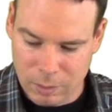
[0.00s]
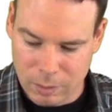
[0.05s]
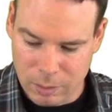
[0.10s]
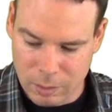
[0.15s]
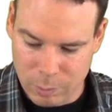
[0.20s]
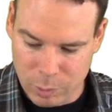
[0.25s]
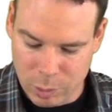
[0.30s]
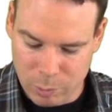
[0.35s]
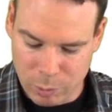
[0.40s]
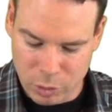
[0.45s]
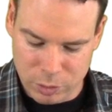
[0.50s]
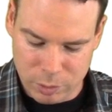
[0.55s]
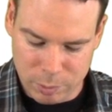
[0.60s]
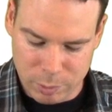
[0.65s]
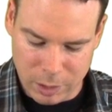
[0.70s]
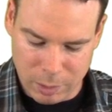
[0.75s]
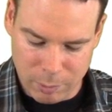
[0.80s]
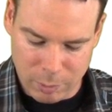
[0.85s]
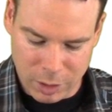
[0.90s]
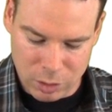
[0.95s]
I'm going to
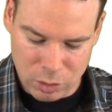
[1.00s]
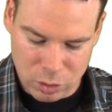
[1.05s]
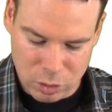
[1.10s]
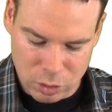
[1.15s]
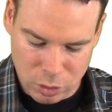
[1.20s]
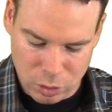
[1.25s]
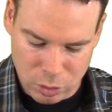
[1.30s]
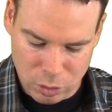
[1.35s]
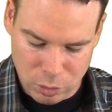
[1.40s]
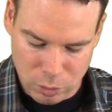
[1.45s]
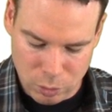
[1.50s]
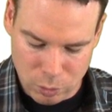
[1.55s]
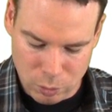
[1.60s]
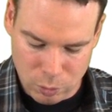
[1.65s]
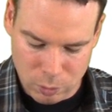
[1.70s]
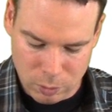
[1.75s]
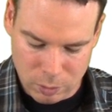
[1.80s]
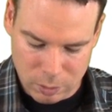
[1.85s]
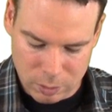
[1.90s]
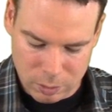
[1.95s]
multiply by 2